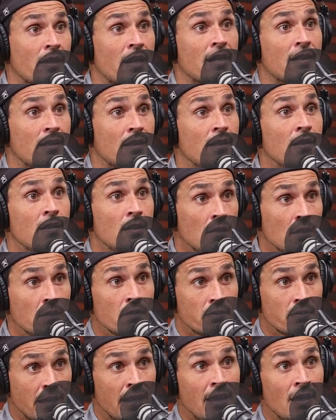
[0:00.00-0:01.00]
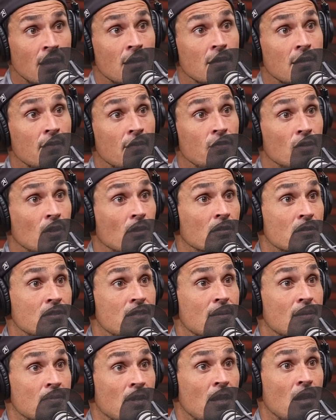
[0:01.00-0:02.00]
Like, yeah, if you don't
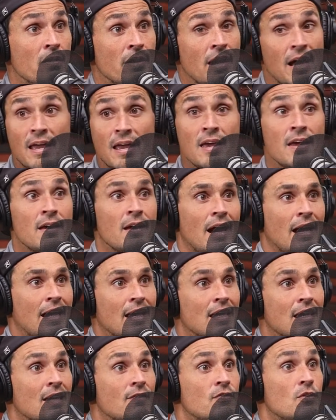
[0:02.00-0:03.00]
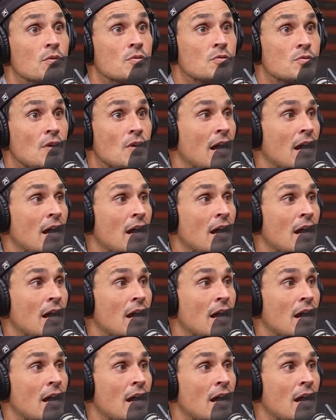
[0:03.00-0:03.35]
accept no, and I can give you